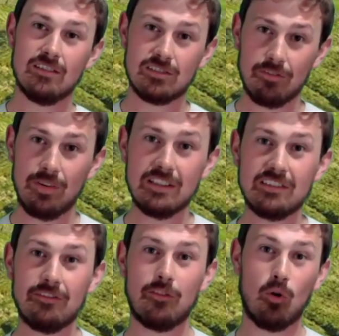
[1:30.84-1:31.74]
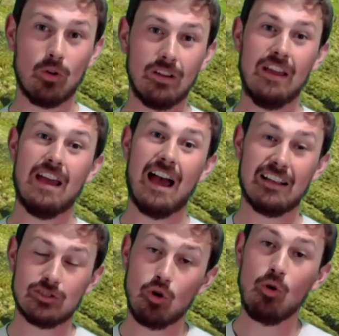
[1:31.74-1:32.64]
So first of all,
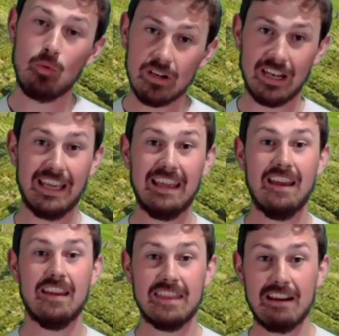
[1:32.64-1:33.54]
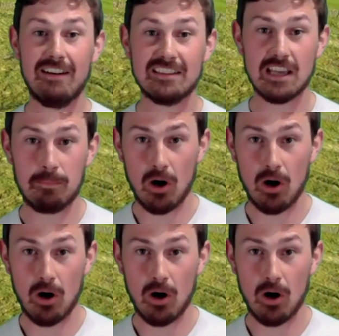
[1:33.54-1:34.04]
at Tor Woodley, there is a